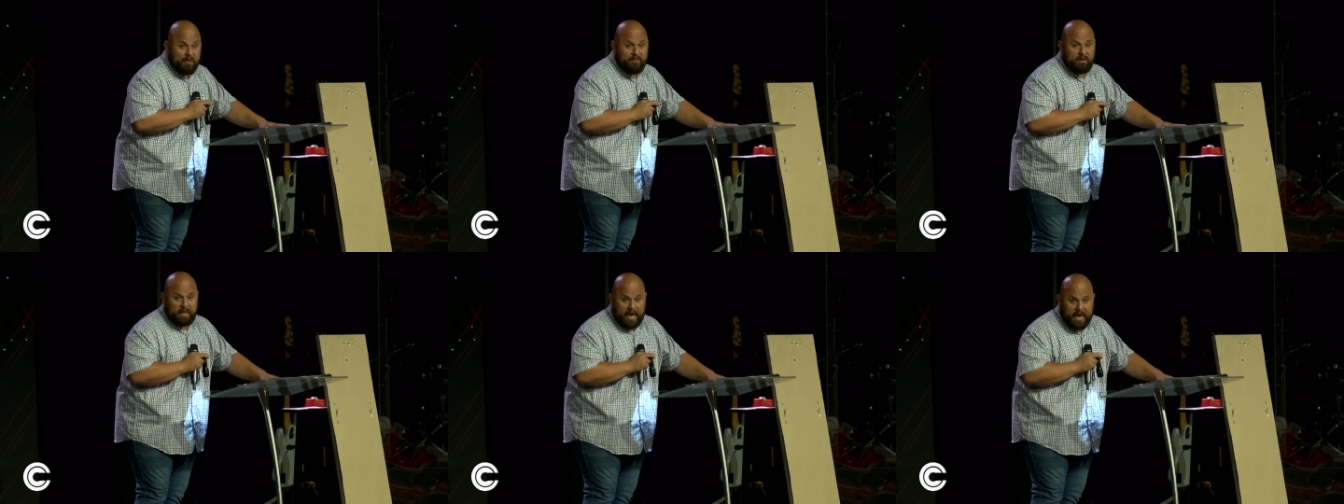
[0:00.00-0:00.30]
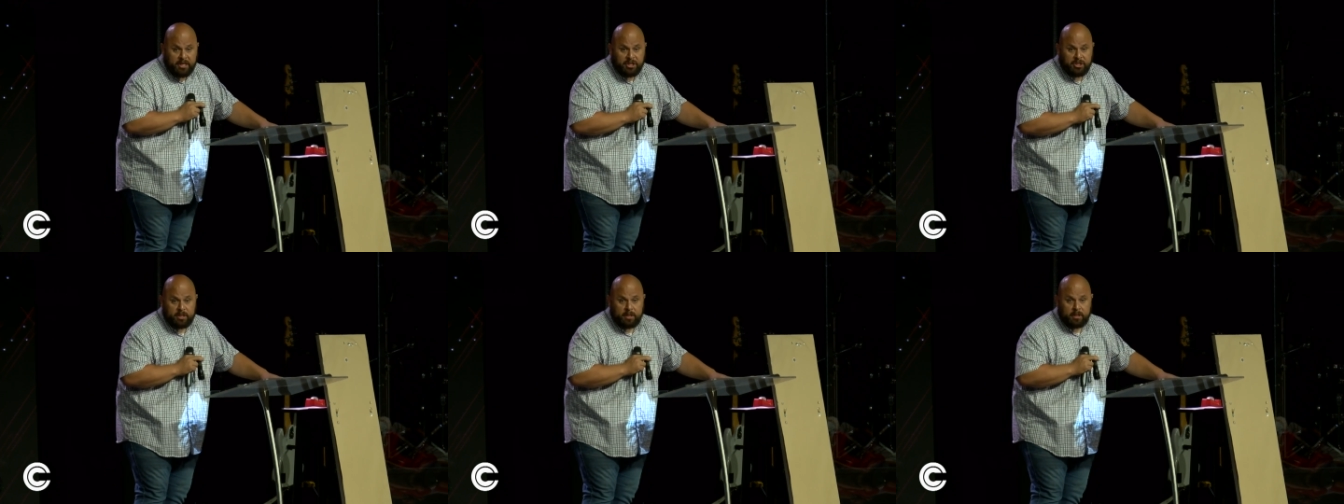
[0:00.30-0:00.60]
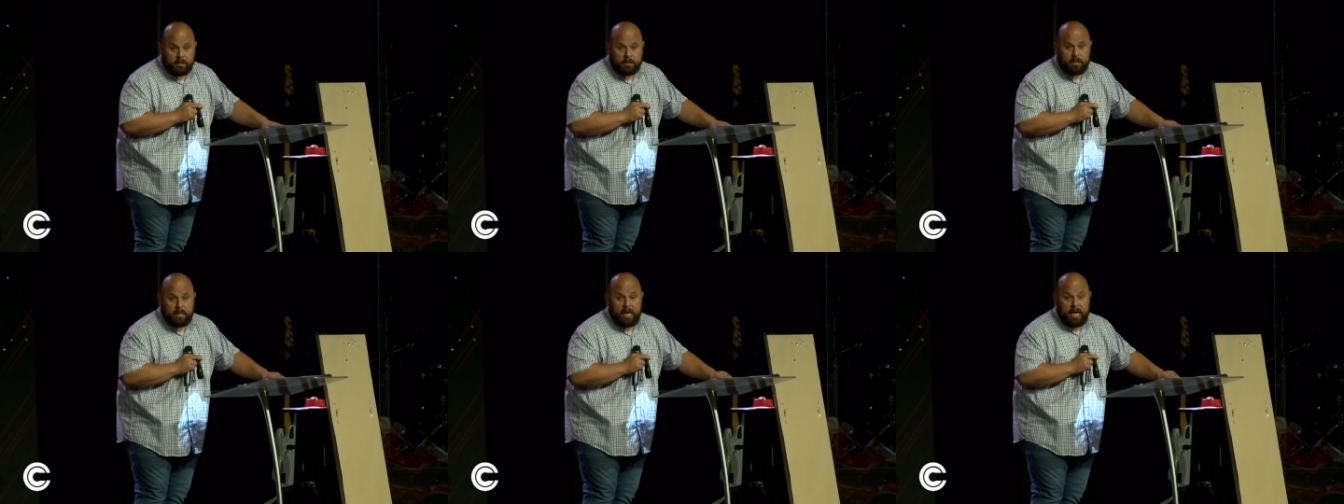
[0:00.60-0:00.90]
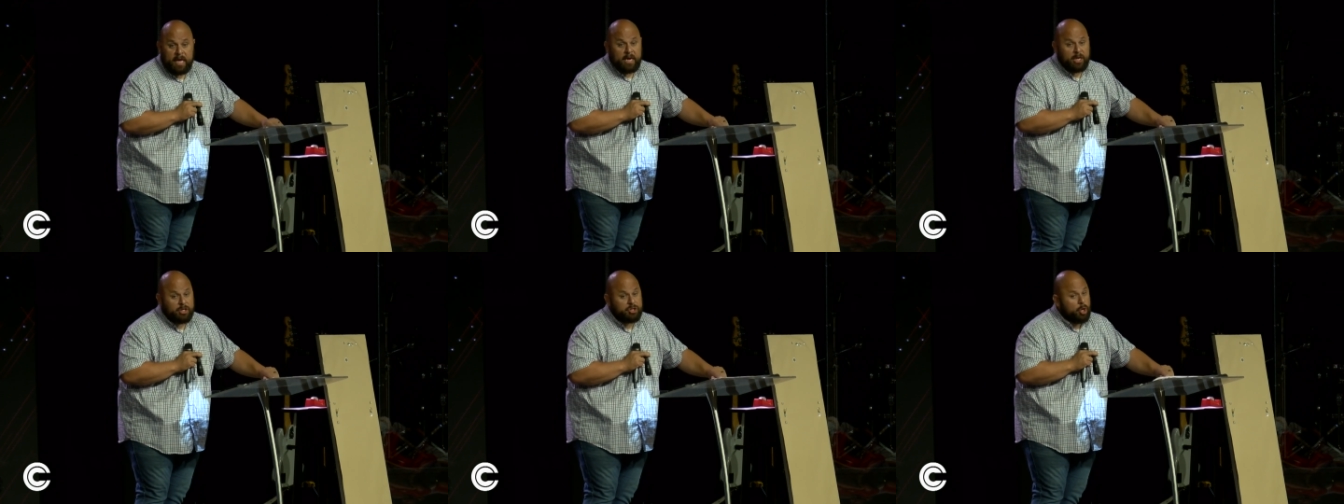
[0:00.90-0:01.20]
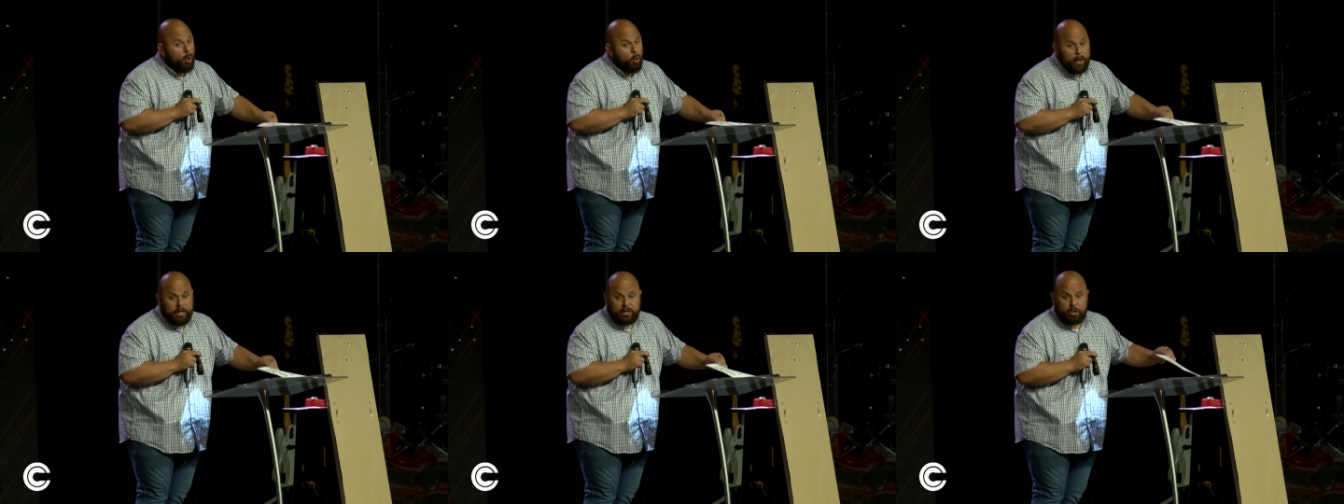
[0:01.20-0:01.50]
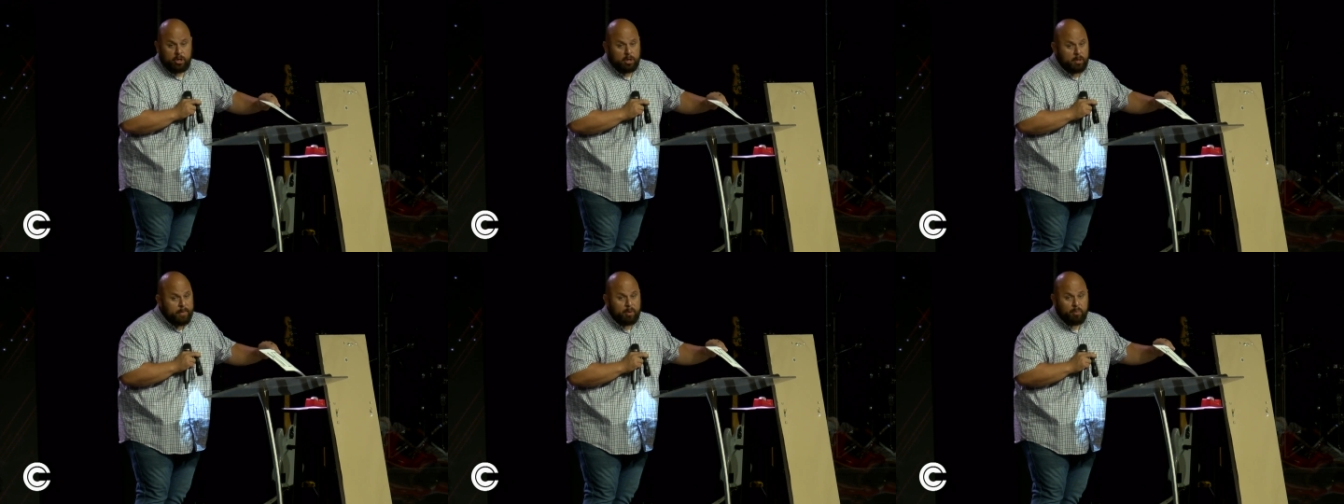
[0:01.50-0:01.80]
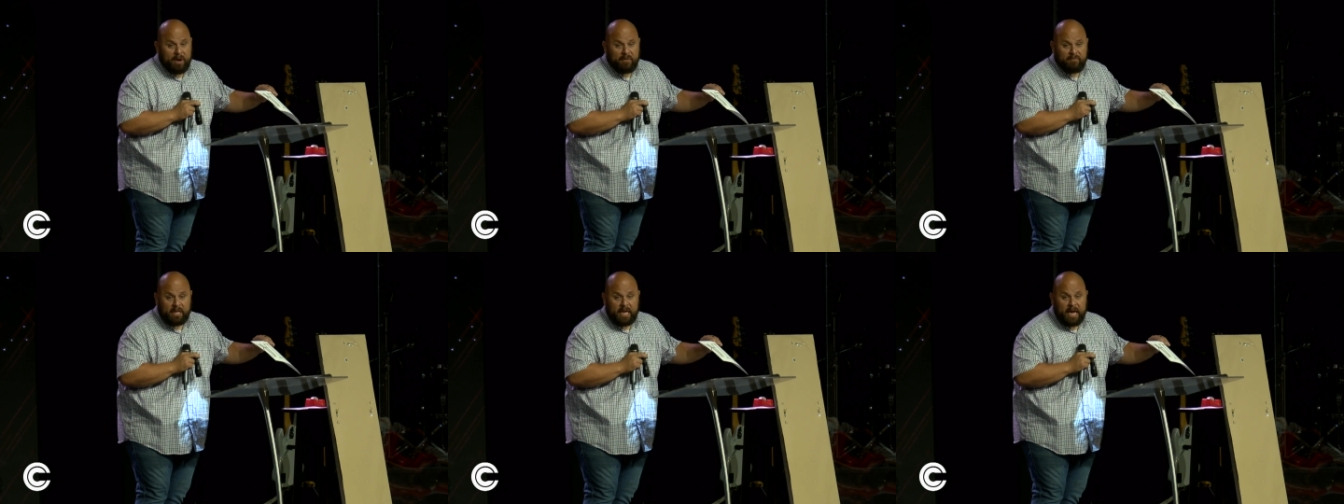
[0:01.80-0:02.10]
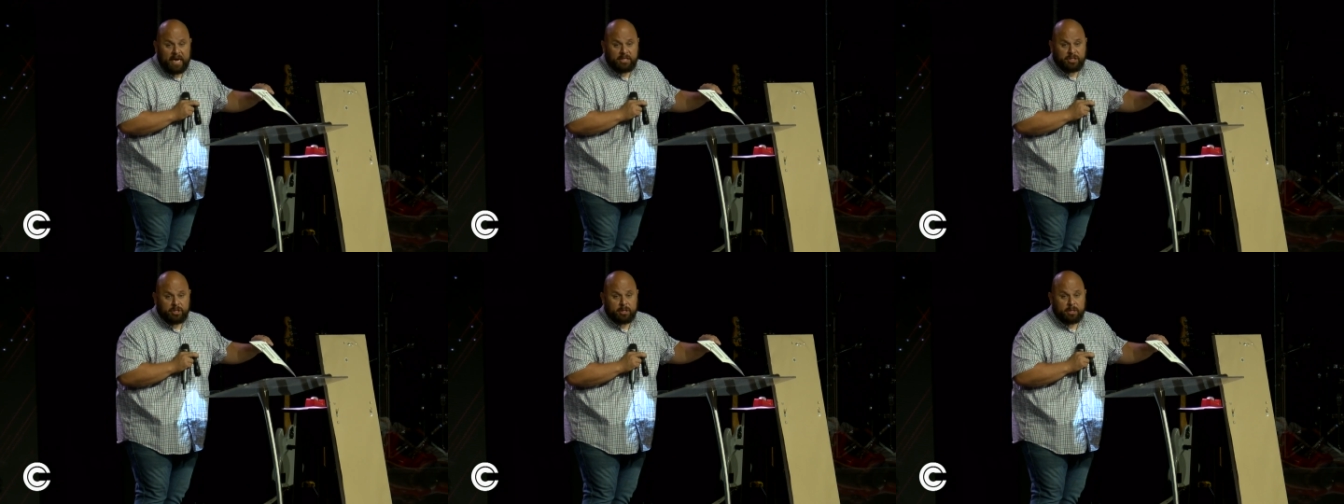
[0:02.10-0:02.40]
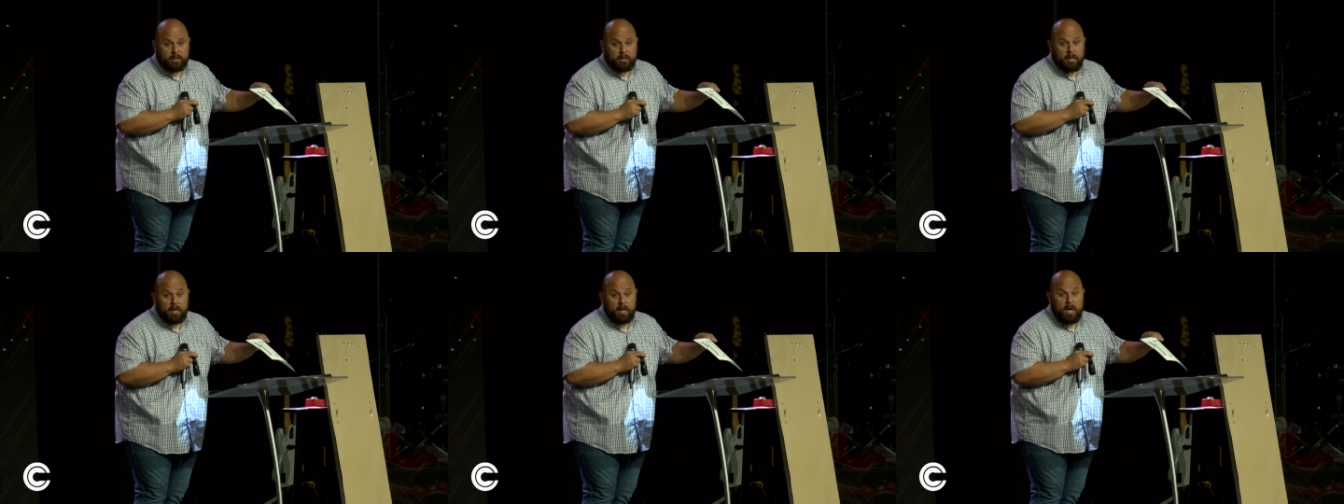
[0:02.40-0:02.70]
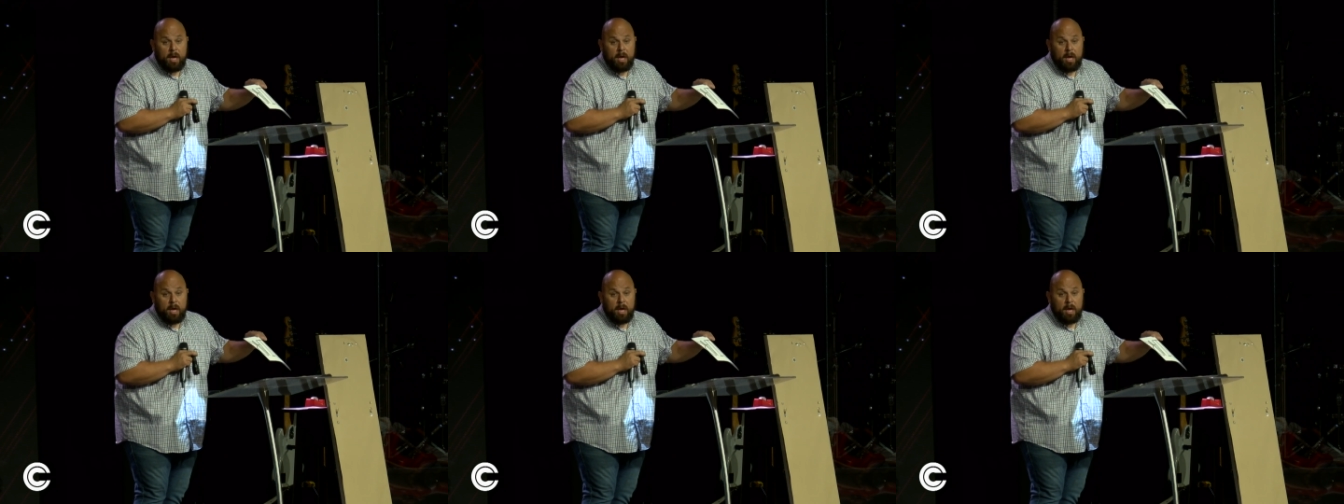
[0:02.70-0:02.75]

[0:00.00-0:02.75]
revelation, and it's always going to be revelation.